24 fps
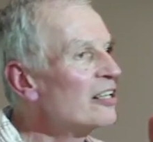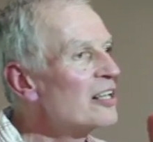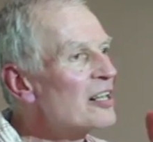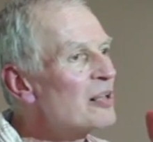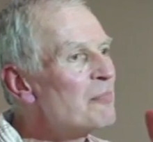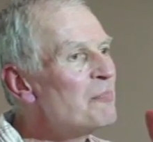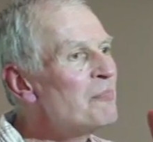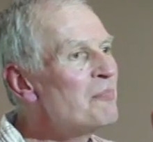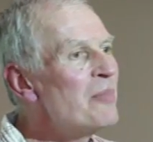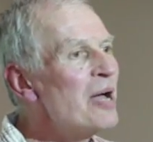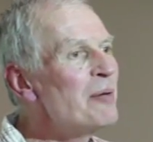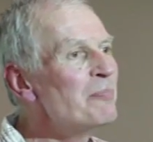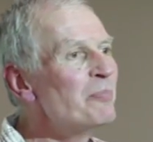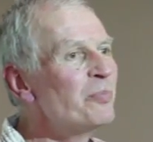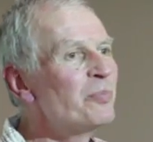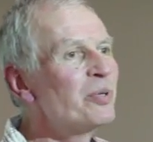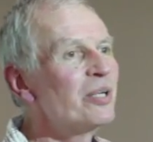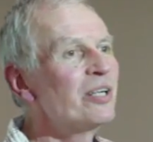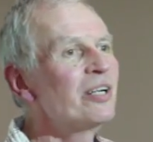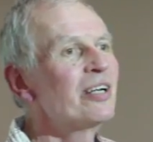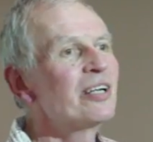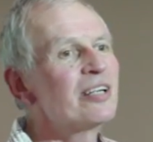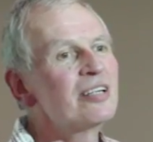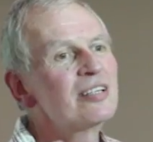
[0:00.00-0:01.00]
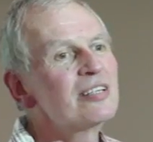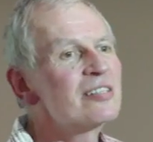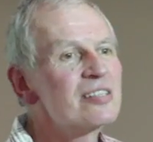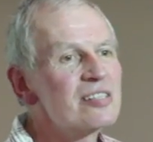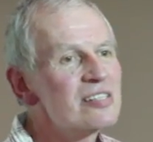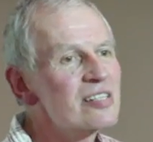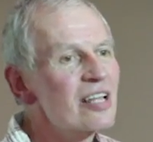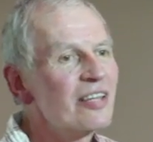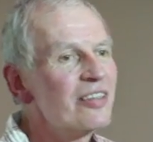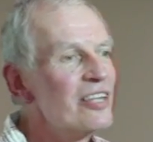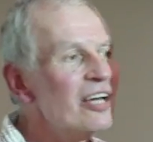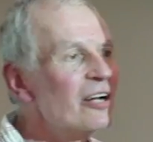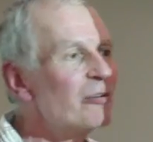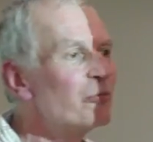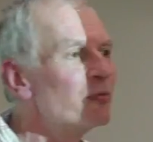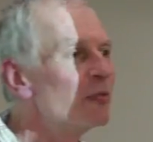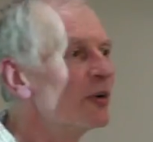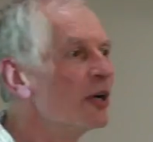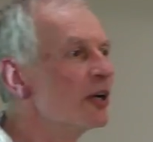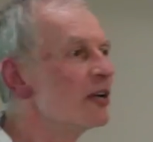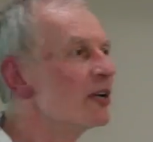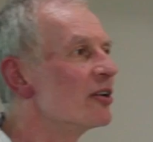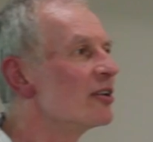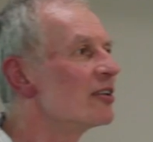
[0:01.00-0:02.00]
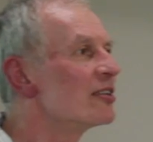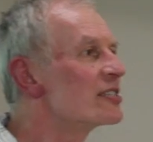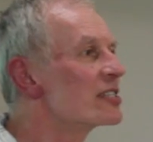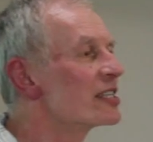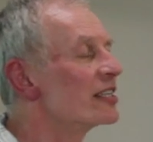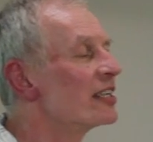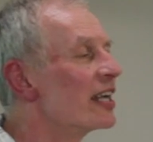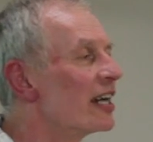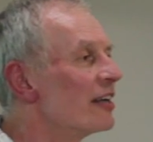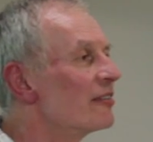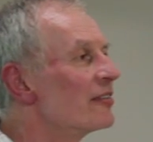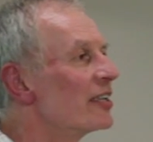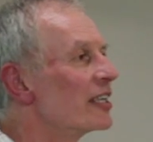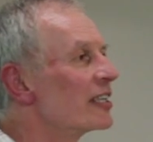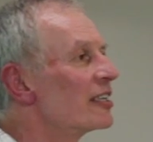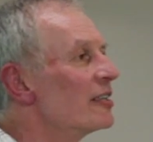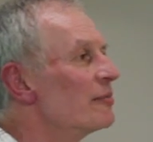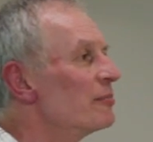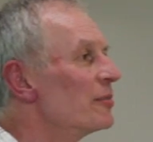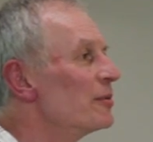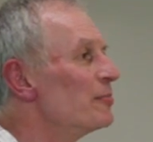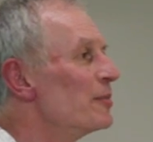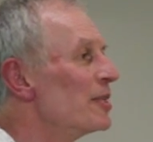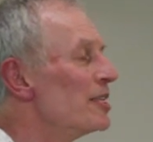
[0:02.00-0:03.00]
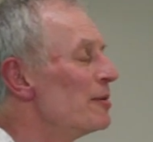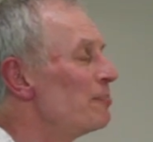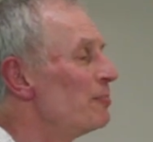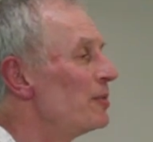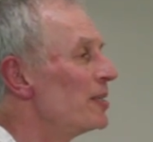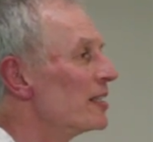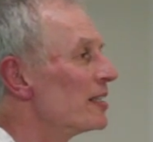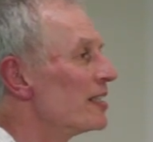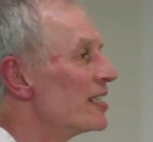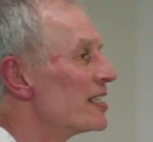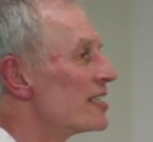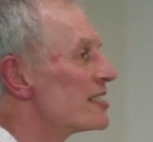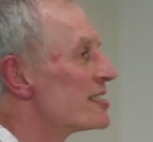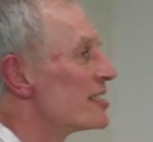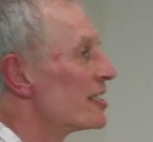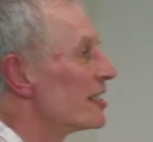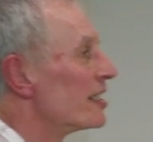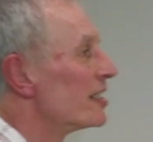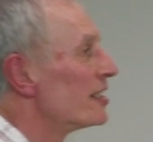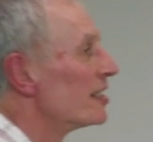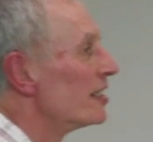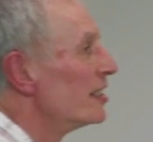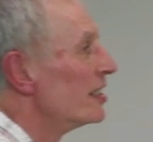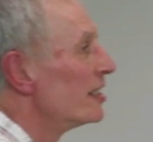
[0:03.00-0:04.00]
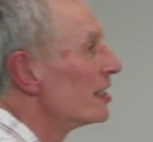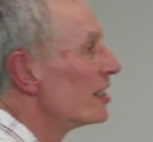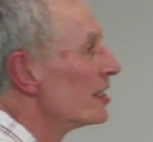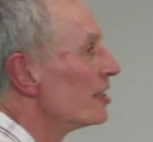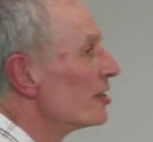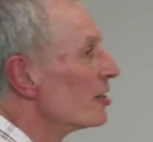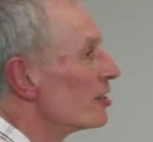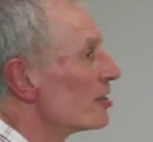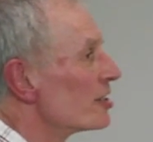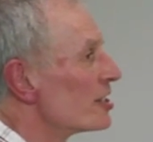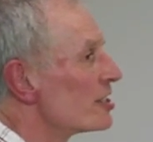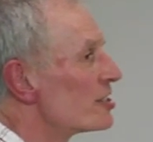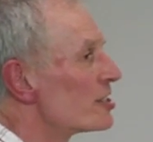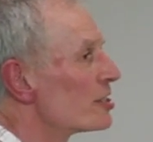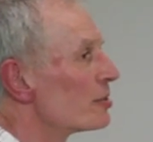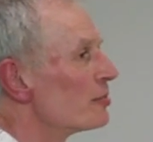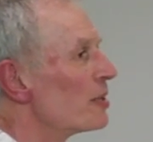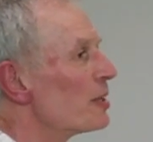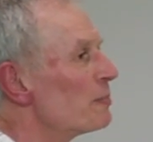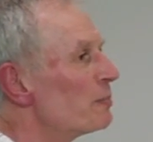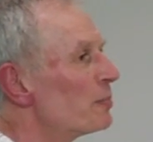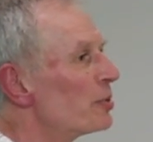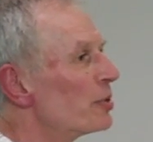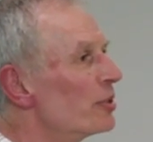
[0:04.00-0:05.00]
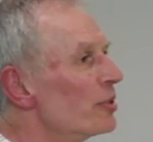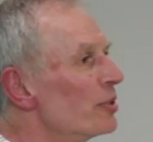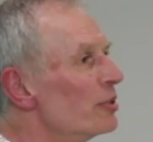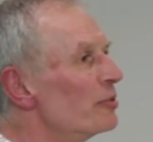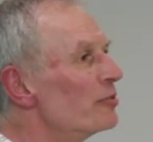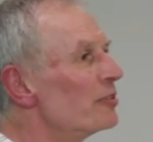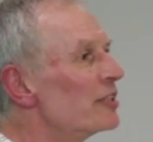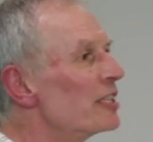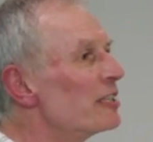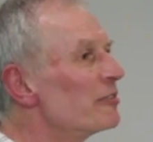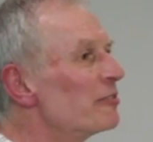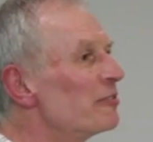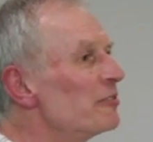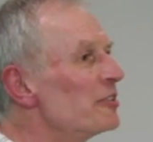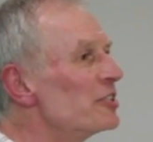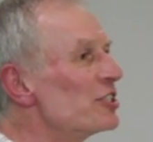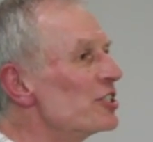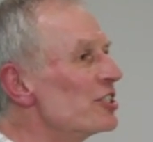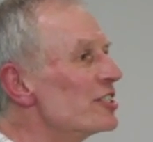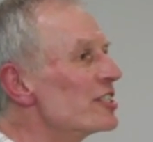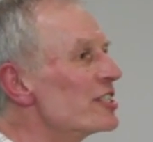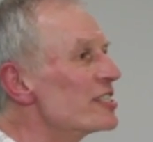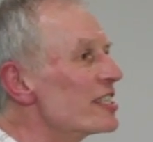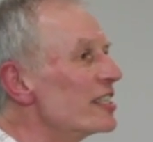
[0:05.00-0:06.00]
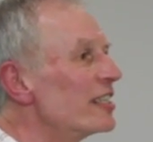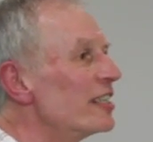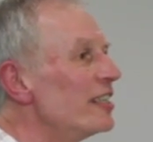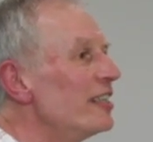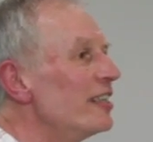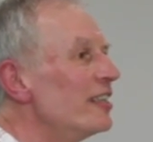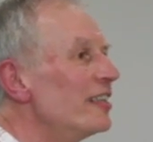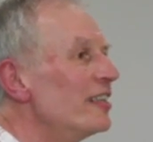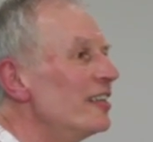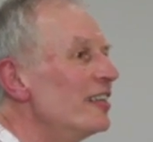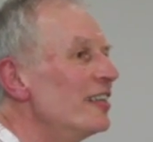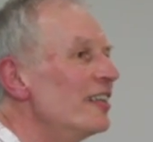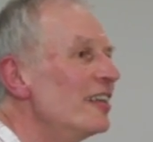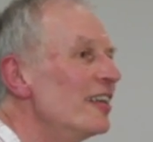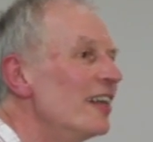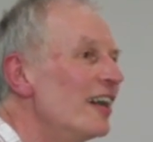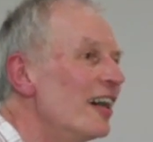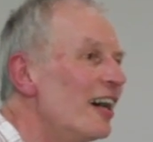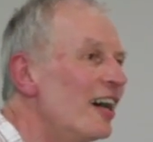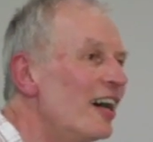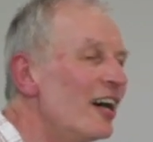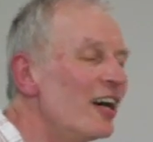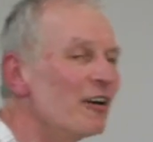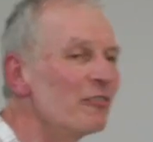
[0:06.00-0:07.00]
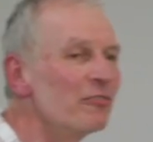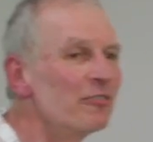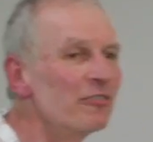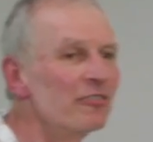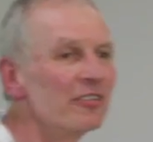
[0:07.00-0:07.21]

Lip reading: membranes and their roles and how they can be manipulated in order to improve the efficiency of